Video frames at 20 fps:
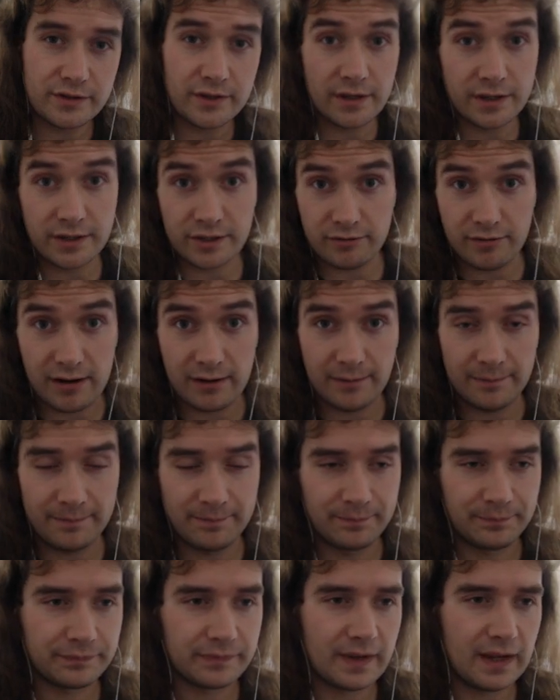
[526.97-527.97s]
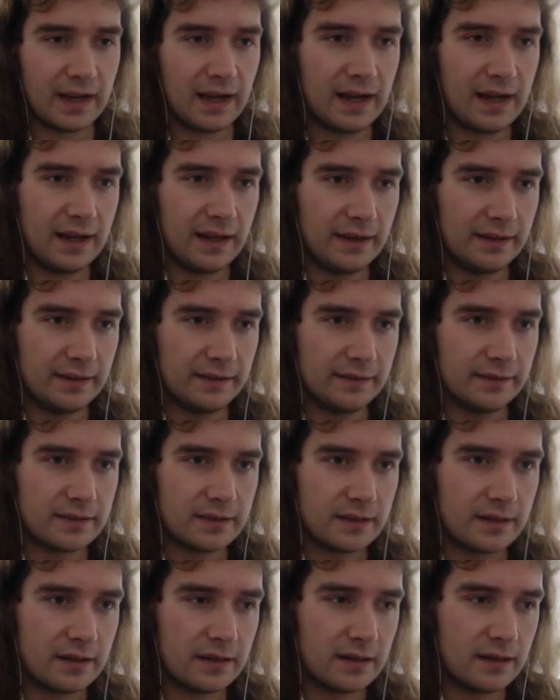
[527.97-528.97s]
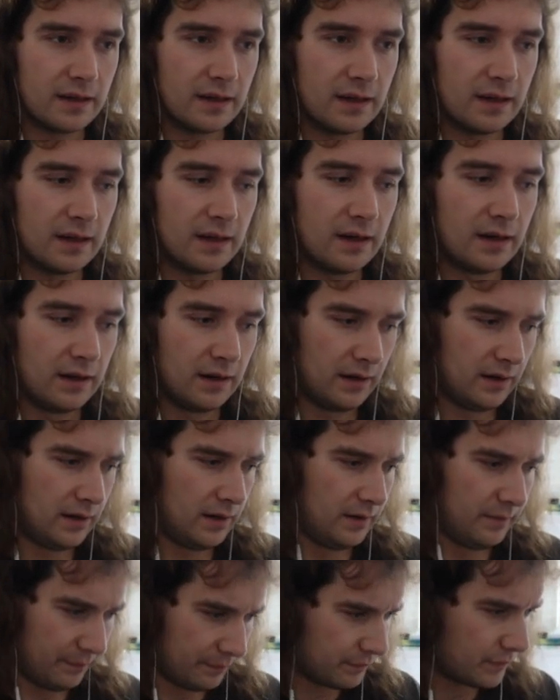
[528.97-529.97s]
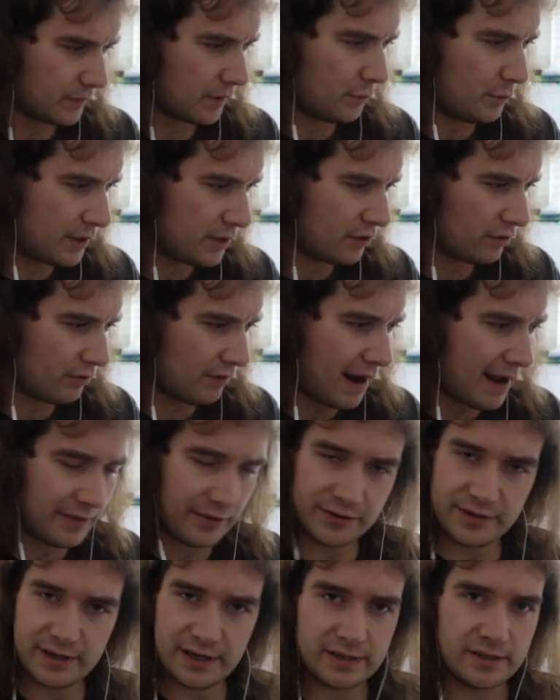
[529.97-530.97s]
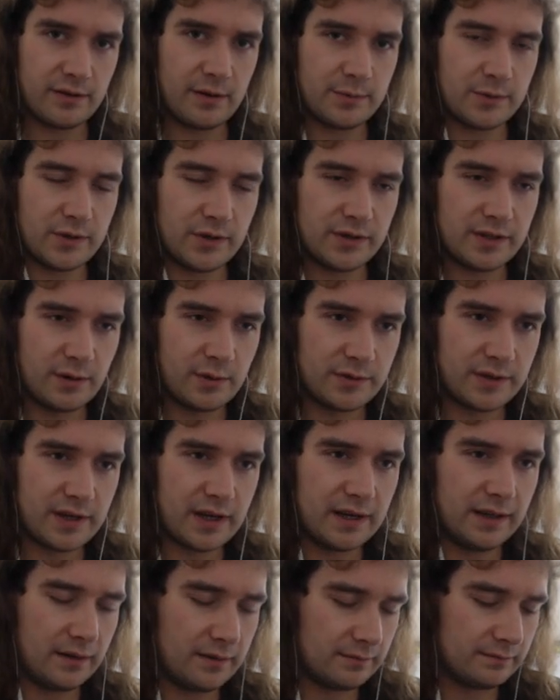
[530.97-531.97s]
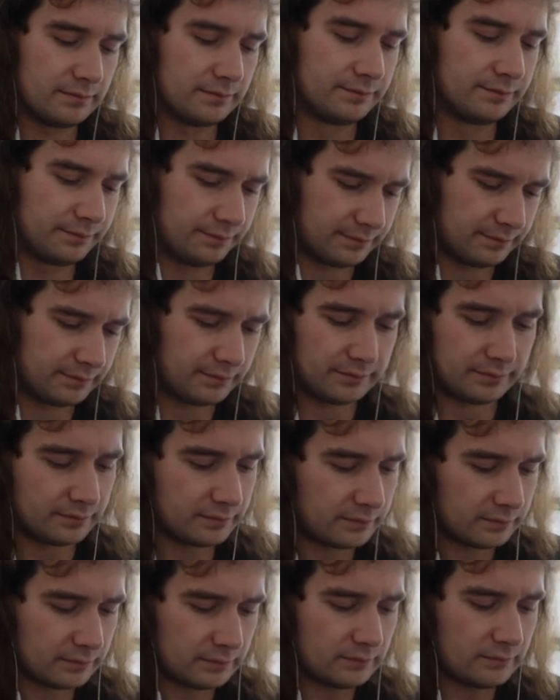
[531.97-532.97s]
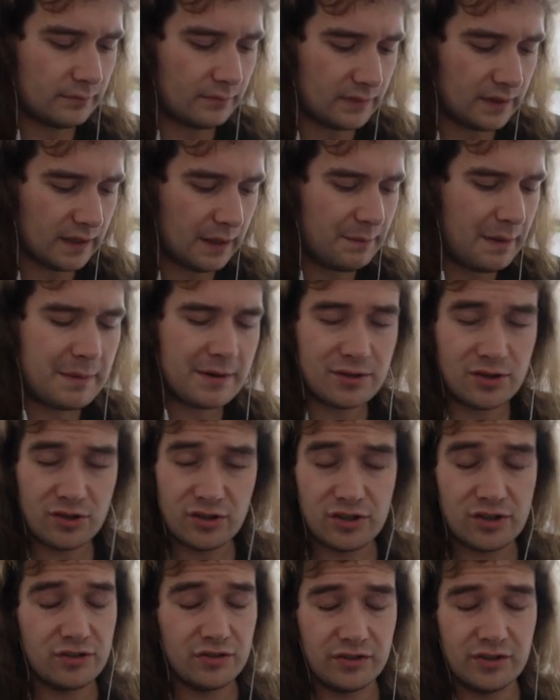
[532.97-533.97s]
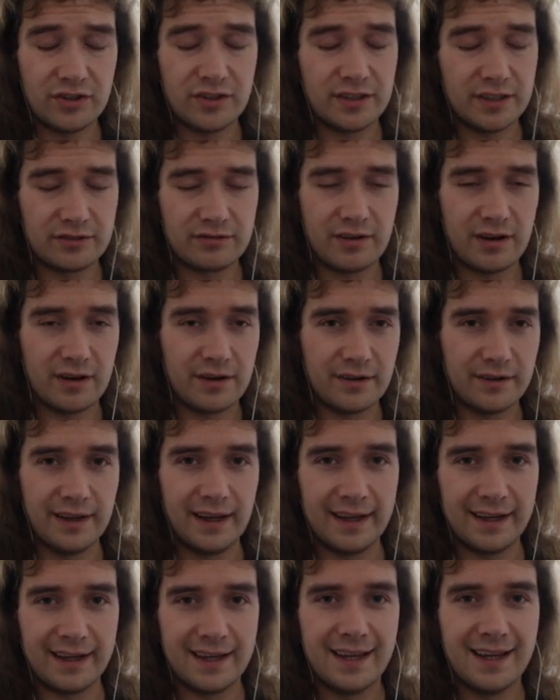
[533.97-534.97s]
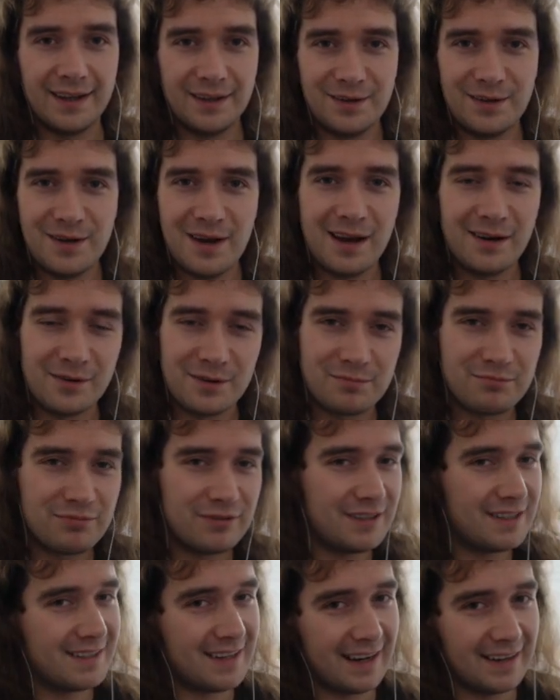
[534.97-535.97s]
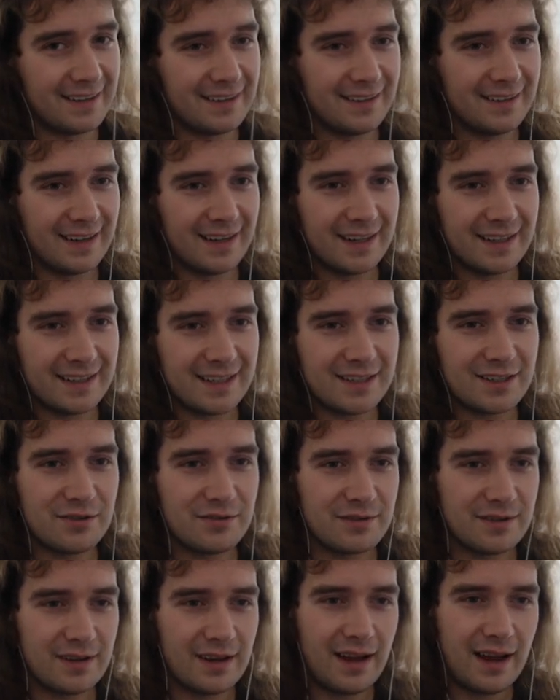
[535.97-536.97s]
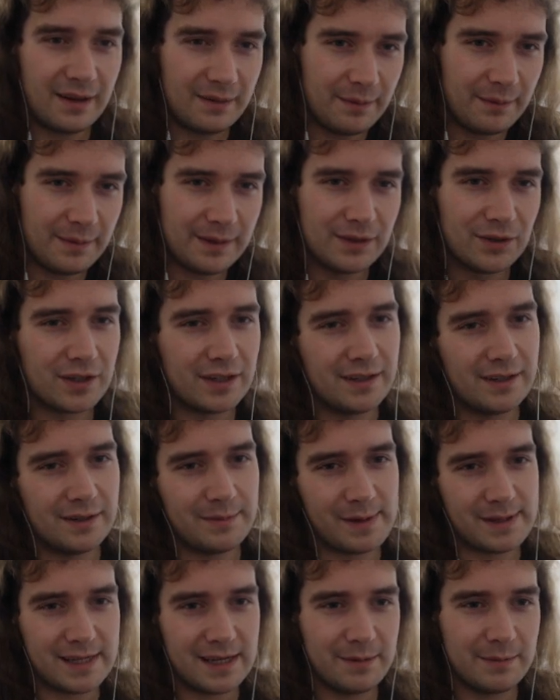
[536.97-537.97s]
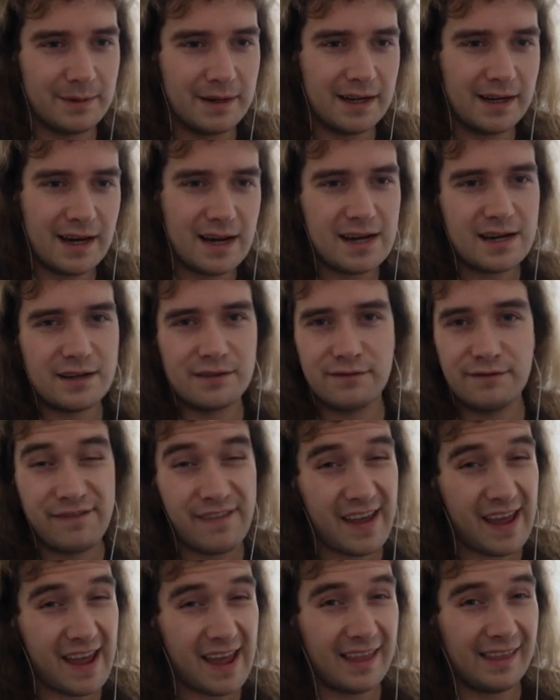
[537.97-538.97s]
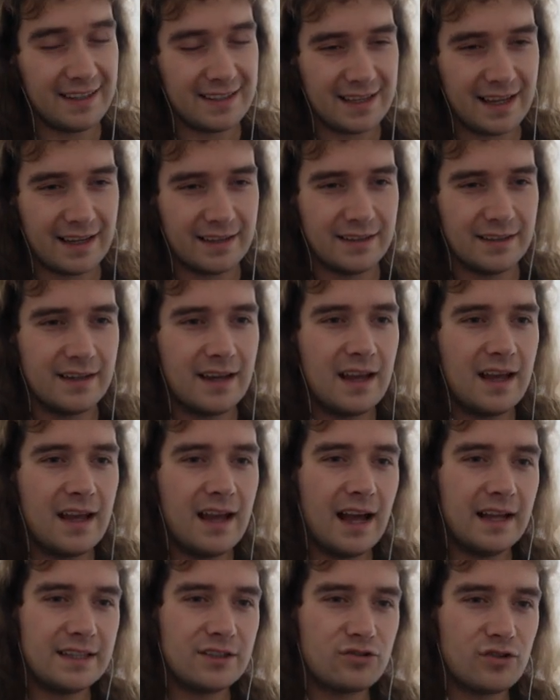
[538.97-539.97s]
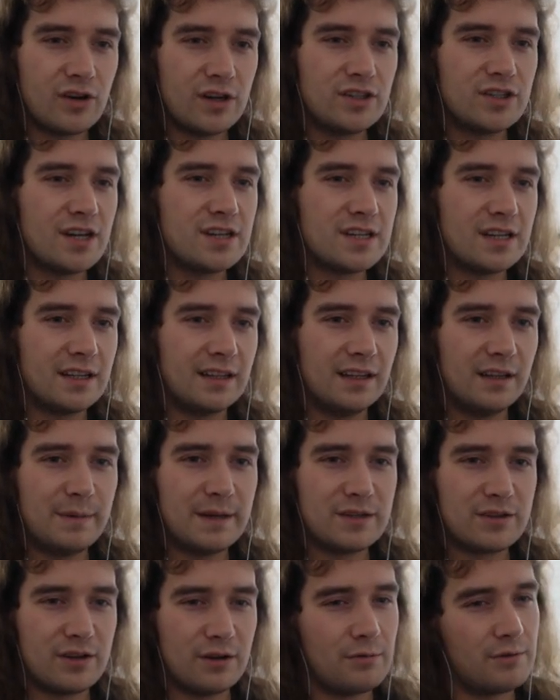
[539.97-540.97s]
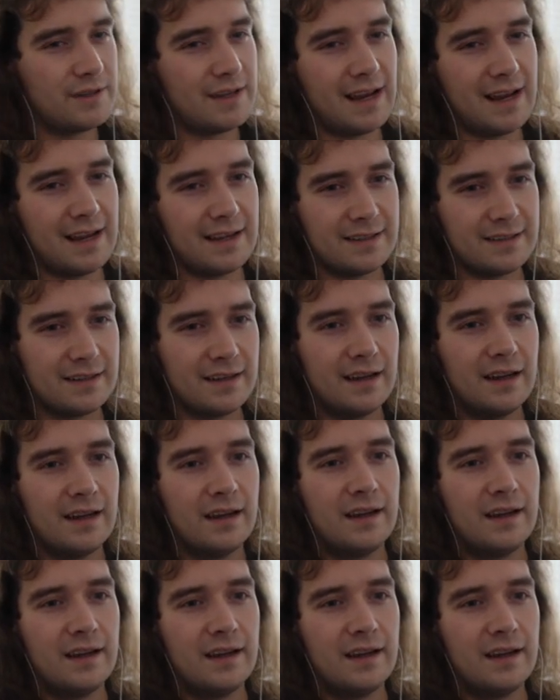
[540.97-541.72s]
Xerneas Groudon. And we did alright in those last two episodes. And I was like, maybe I should just use Xerneas Groudon. Like, I know it's pretty standard, and I did use... I mean, looking at my team, it is fairly standard. I did try and change it a little bit so it wasn't as...